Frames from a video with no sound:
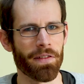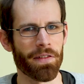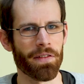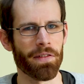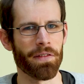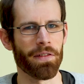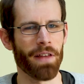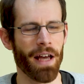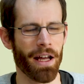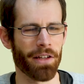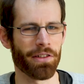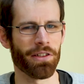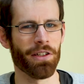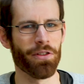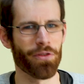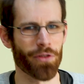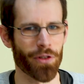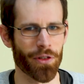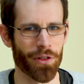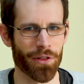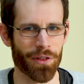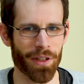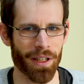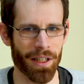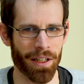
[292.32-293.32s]
that's
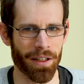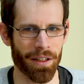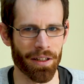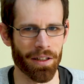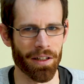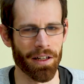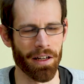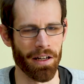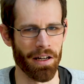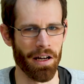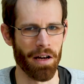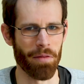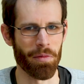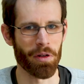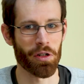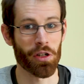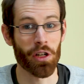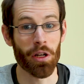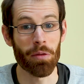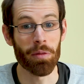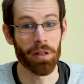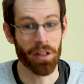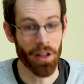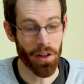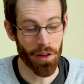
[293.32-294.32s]
interesting. I'm
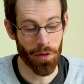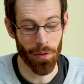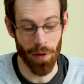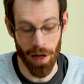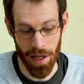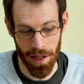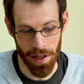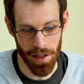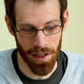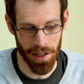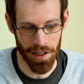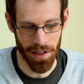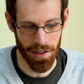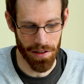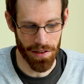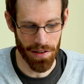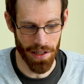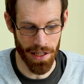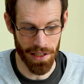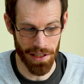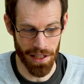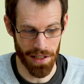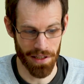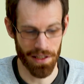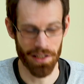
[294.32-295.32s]
assuming that the way that they
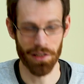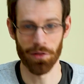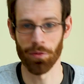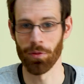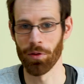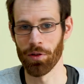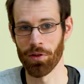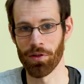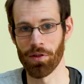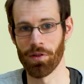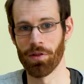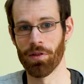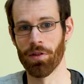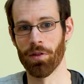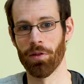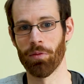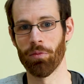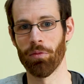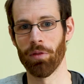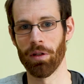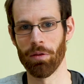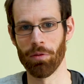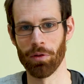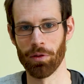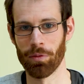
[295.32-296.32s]
did this was that
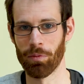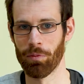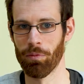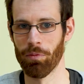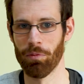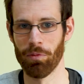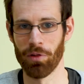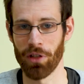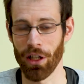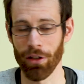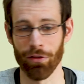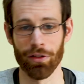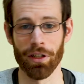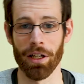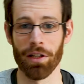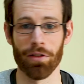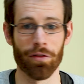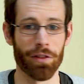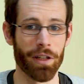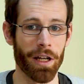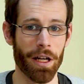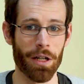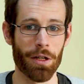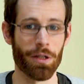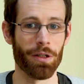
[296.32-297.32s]
it was
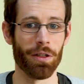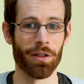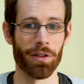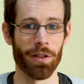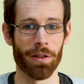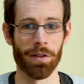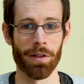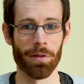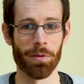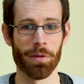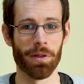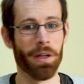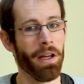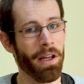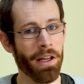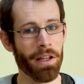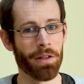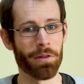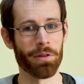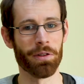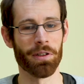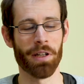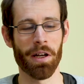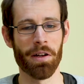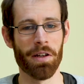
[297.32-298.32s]
self-identification. So you
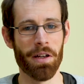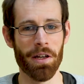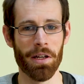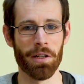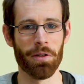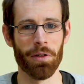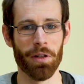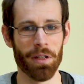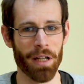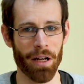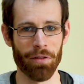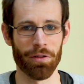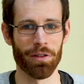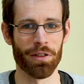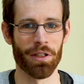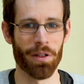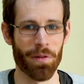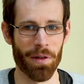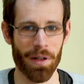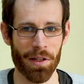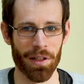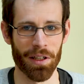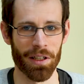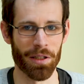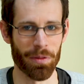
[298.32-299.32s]
didn't have to do
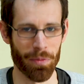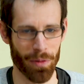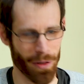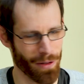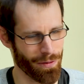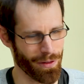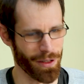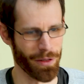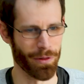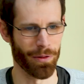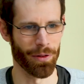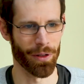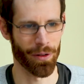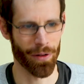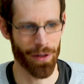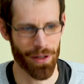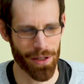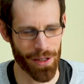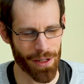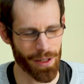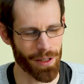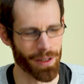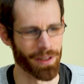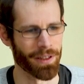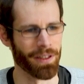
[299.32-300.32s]
anything to prove that you were a
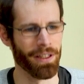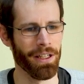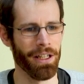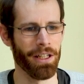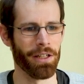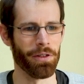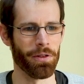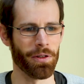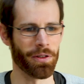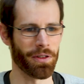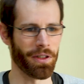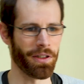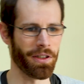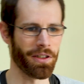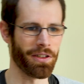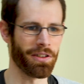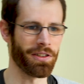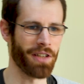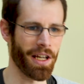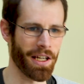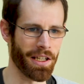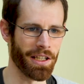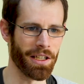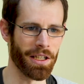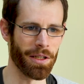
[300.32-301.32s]
Christian. You just had to
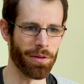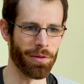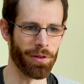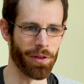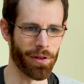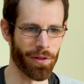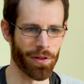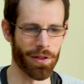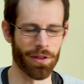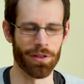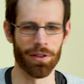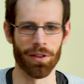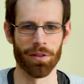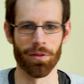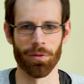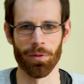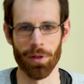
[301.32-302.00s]
say that you were a Christian,